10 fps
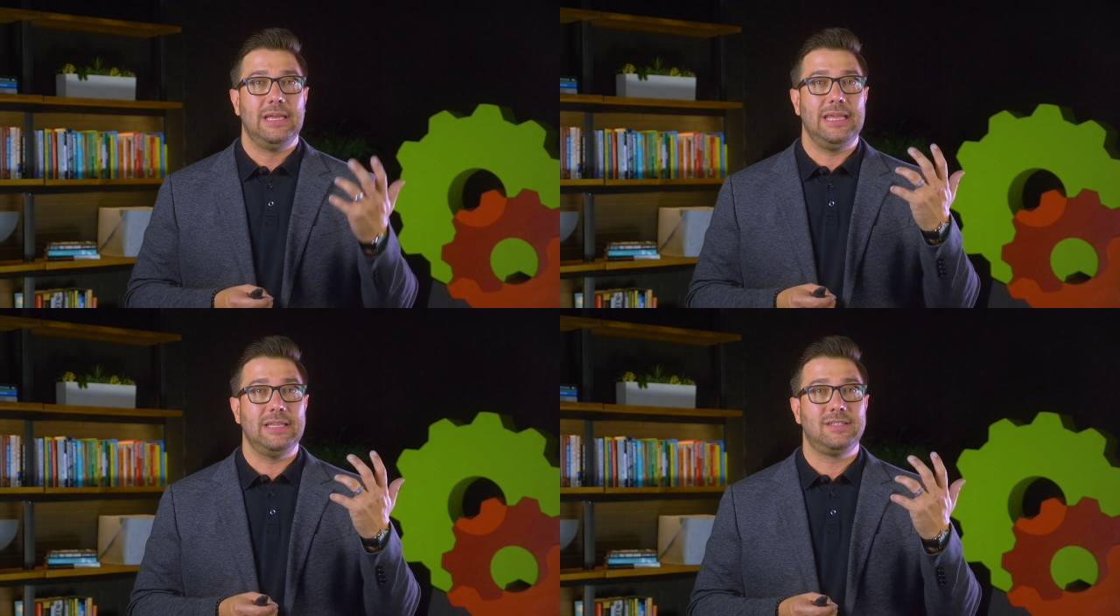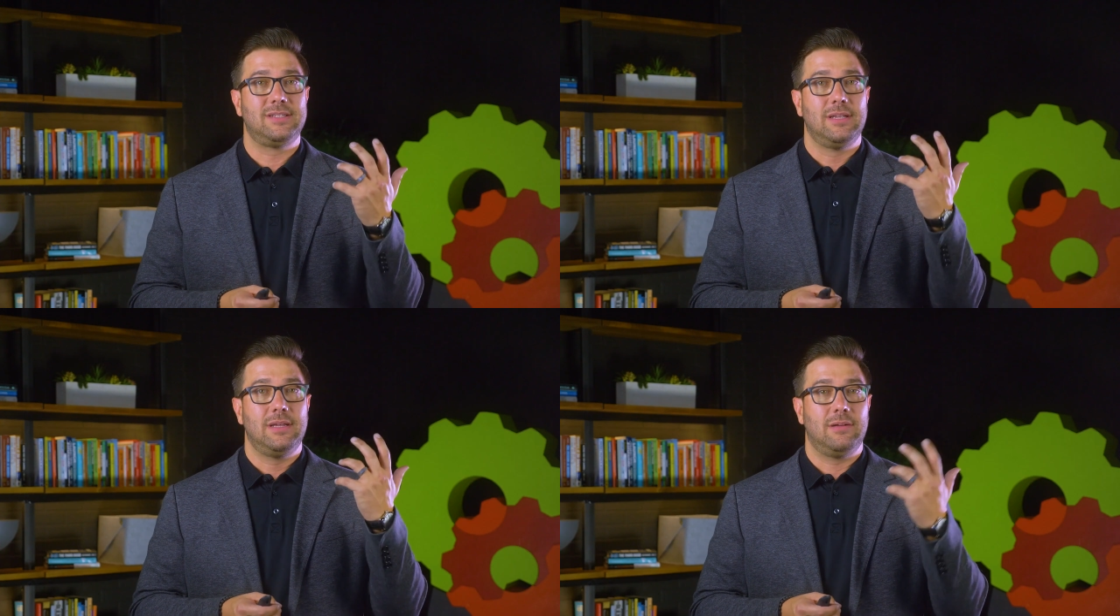
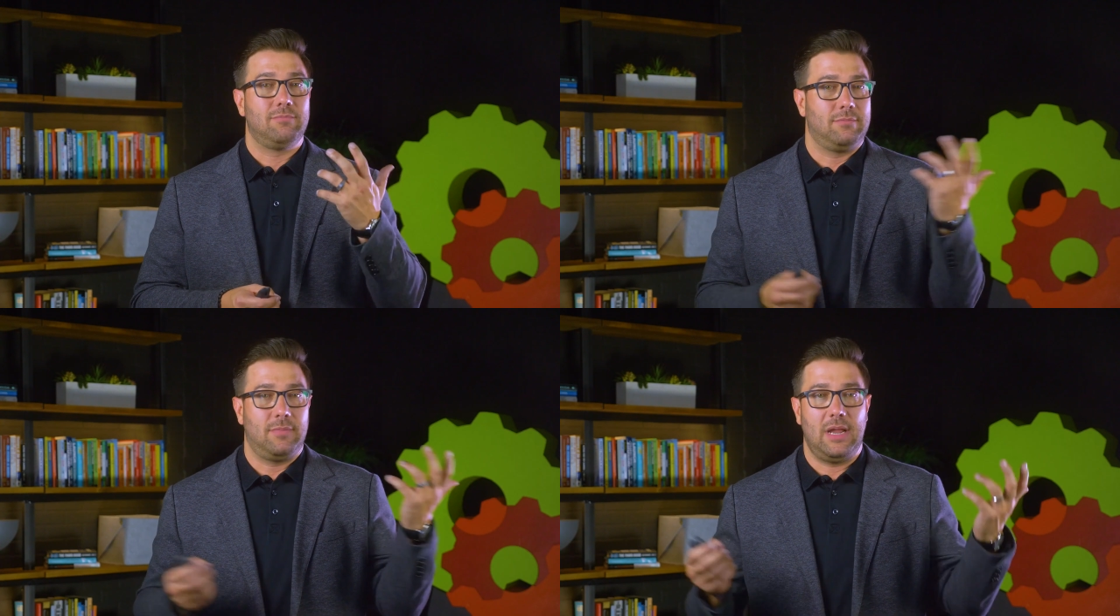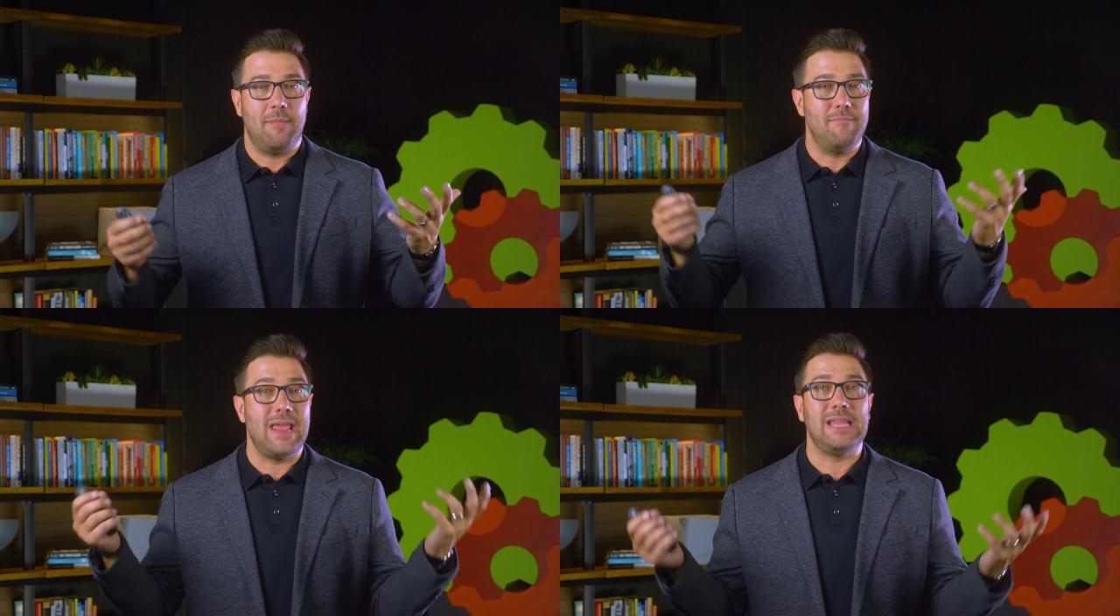is an
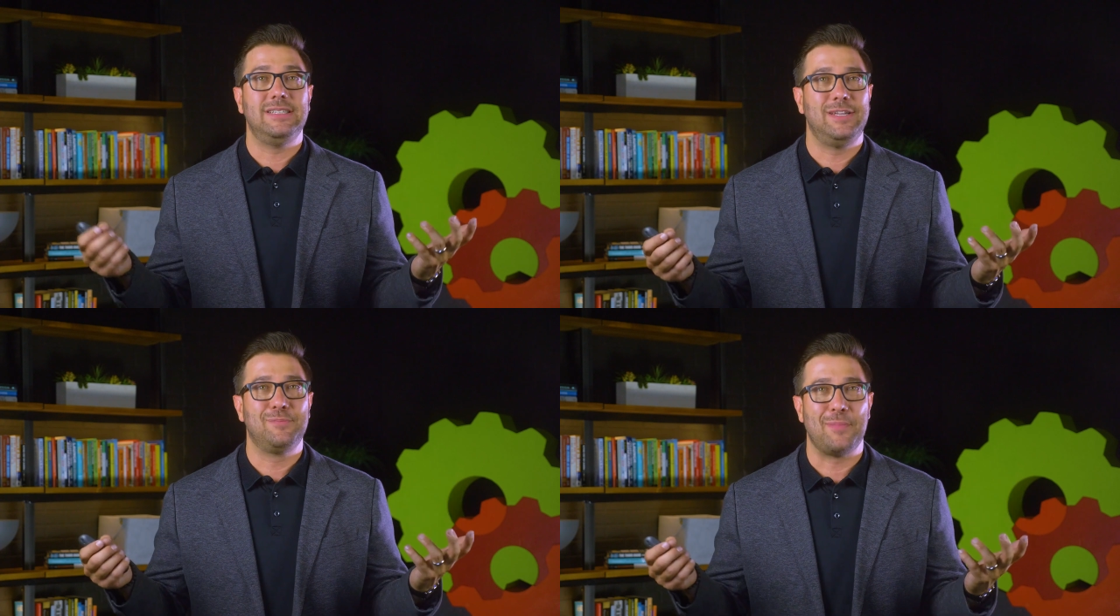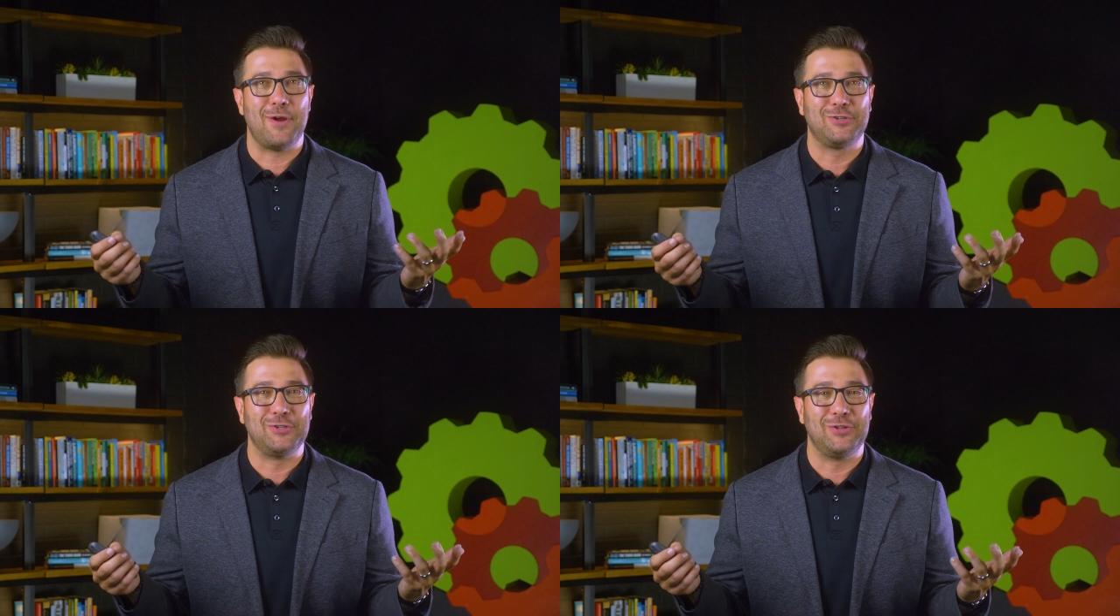amazing
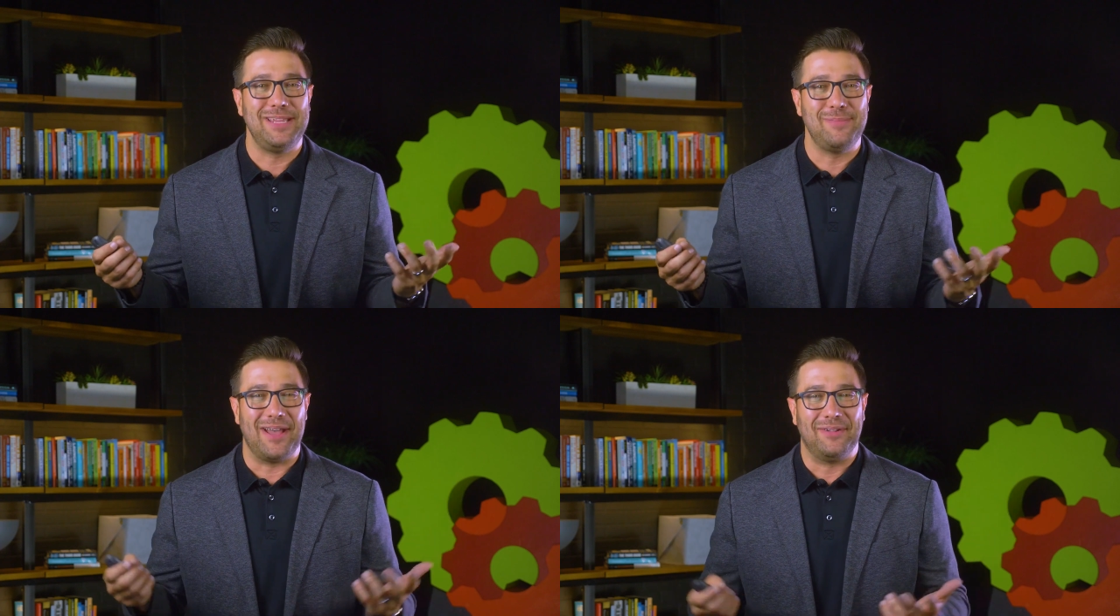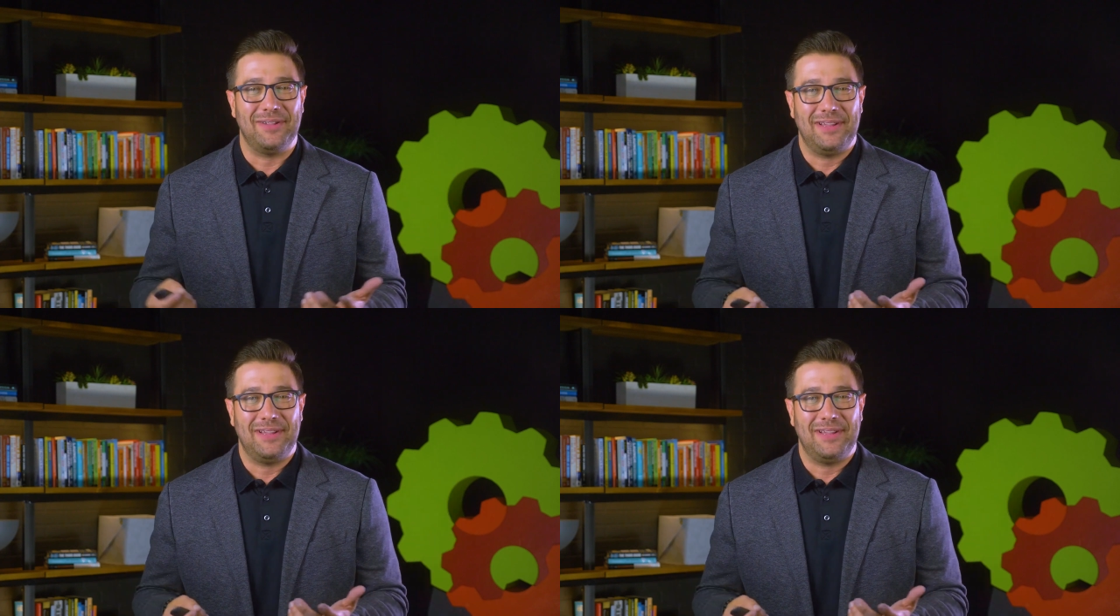promotional email.